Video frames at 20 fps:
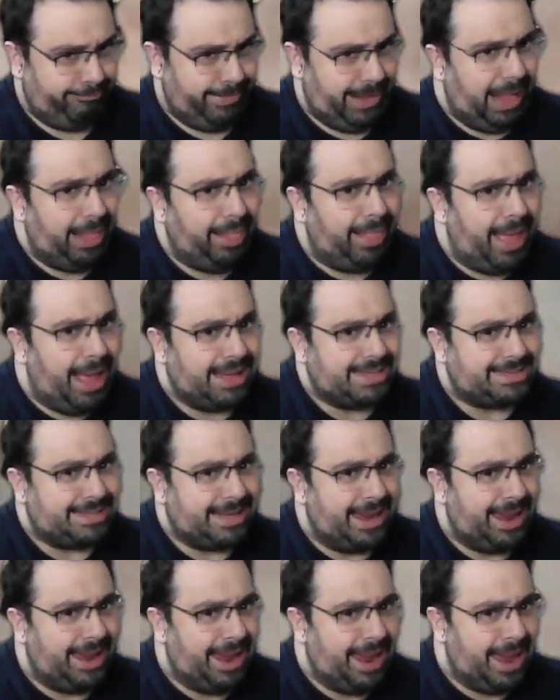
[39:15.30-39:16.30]
Lots of
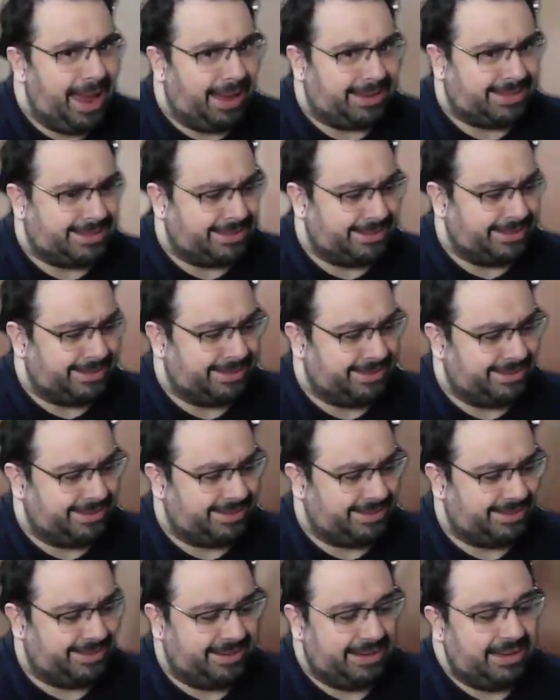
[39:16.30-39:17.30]

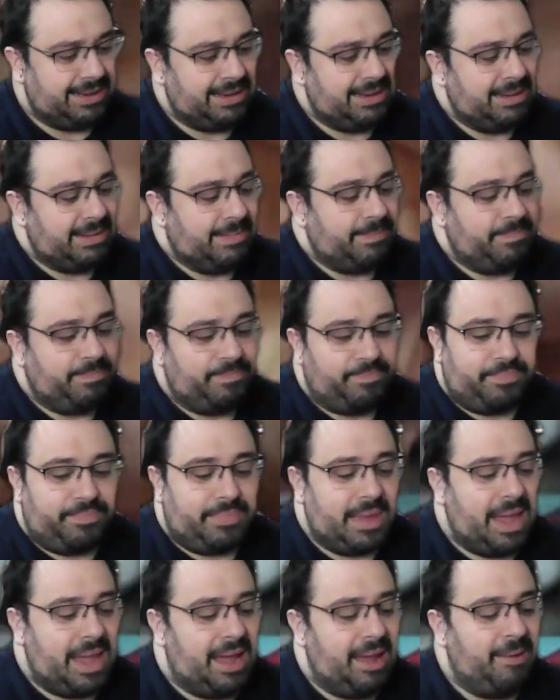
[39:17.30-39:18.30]
EXs.
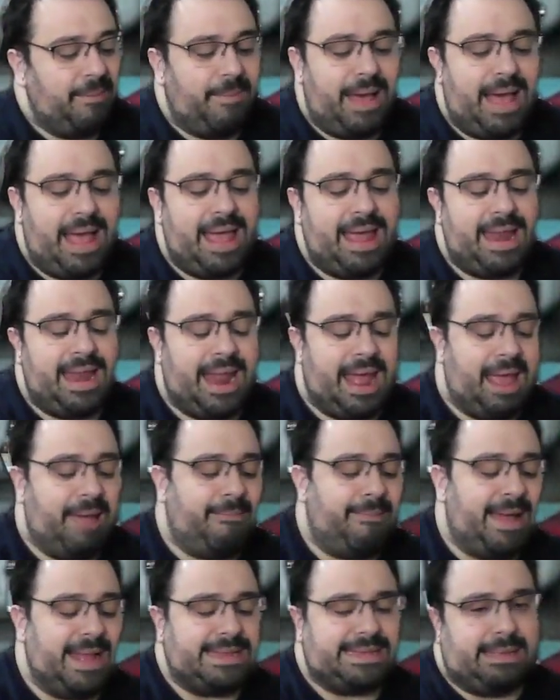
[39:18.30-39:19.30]
I
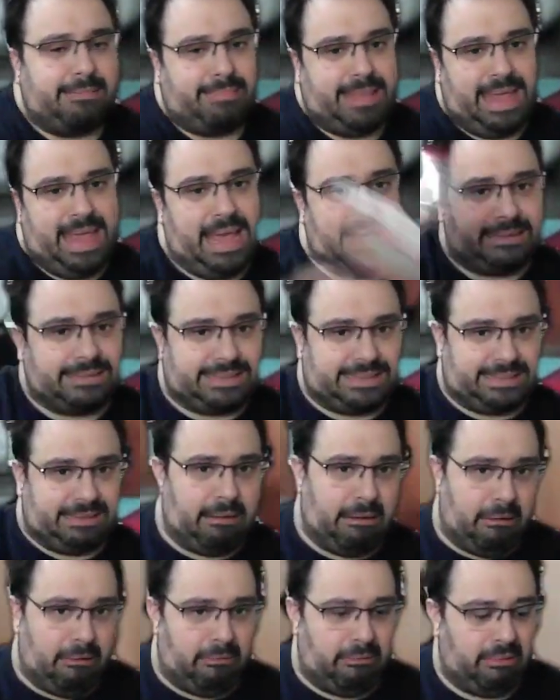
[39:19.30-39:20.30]
want something else,
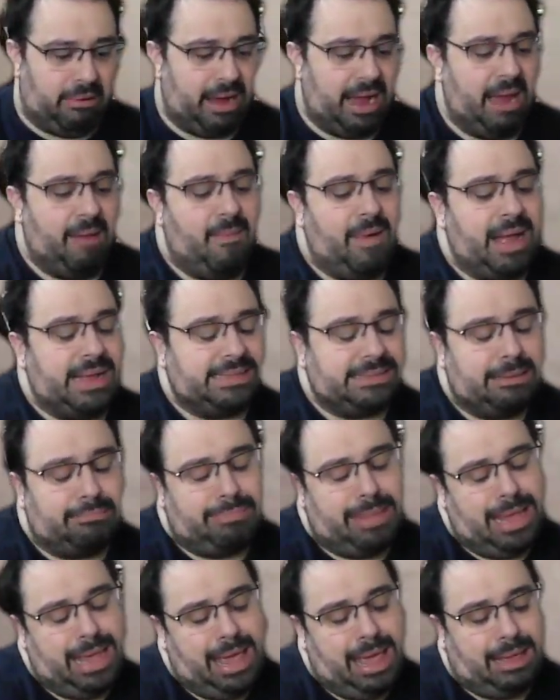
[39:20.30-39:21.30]
though. I want
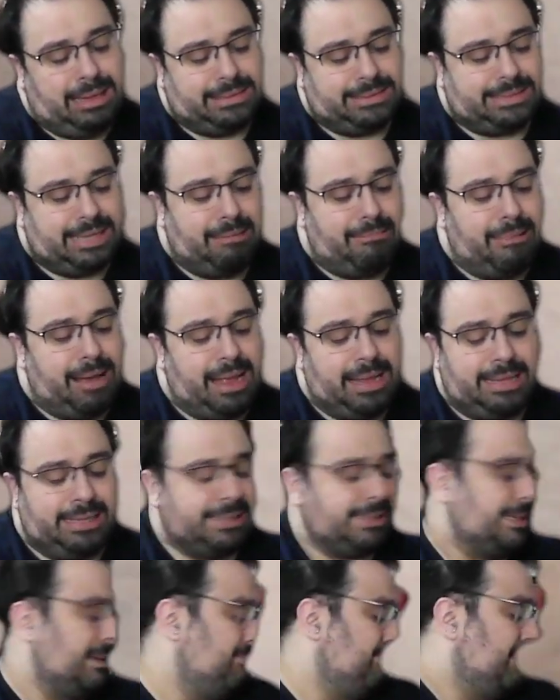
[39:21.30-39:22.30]
something else. I want
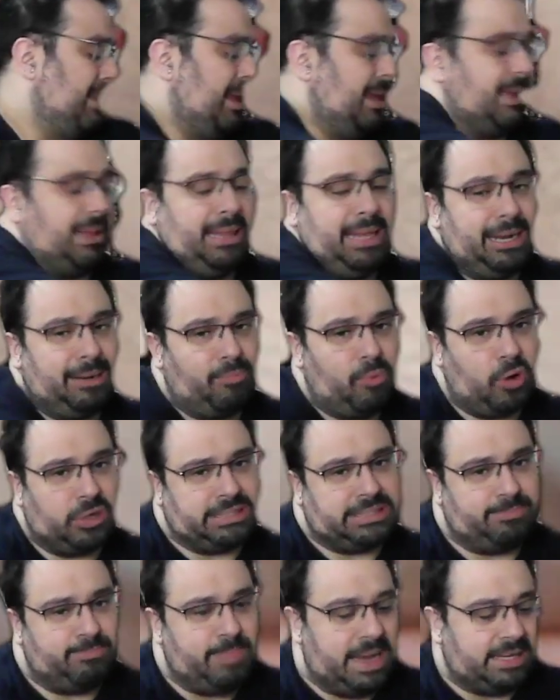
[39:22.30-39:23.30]
something a little more
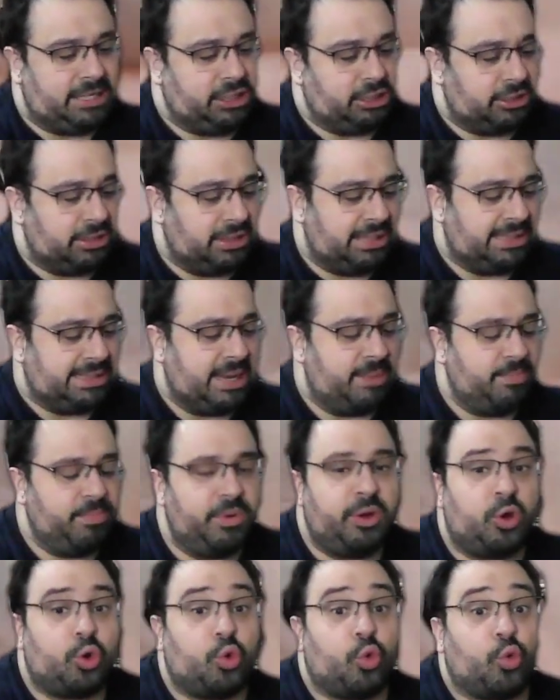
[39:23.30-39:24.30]
special, because
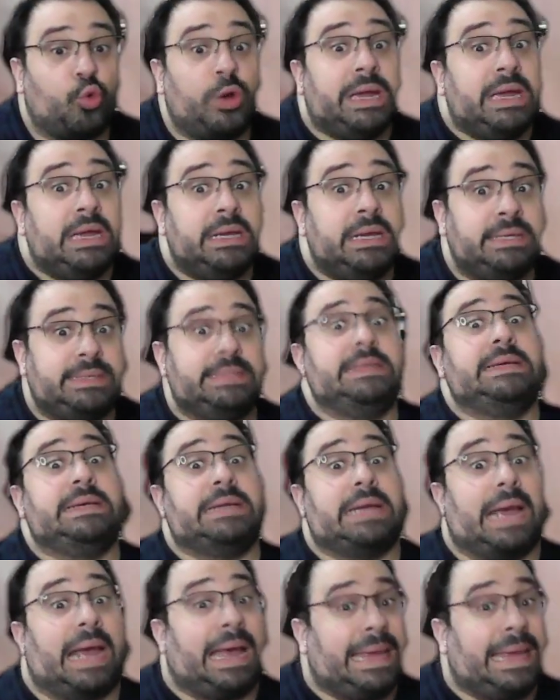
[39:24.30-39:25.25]
I'm greedy.